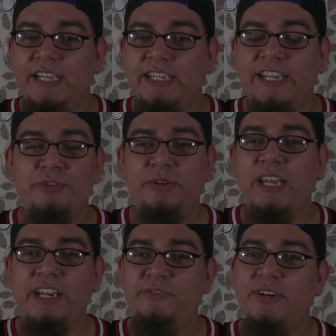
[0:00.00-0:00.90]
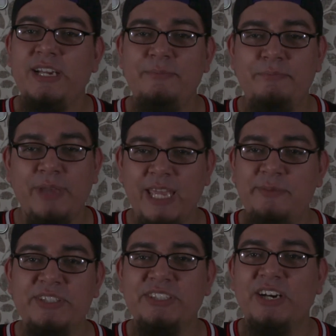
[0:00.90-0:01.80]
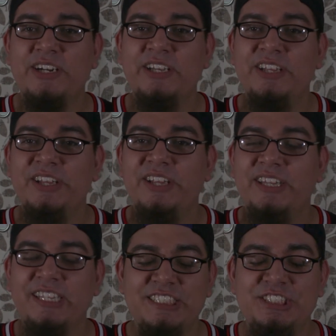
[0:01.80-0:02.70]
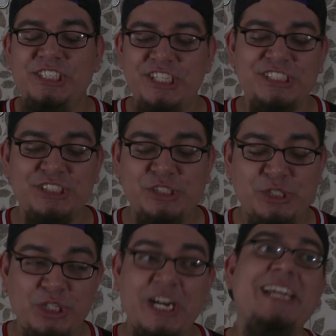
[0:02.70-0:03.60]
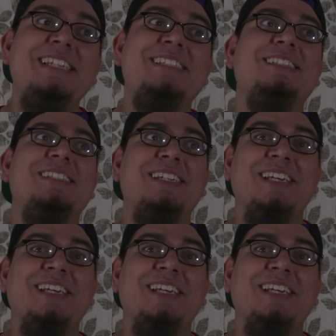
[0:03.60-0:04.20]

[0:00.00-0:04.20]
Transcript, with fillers: they do a lot of fucking baby talk. Like, Jesus Christ.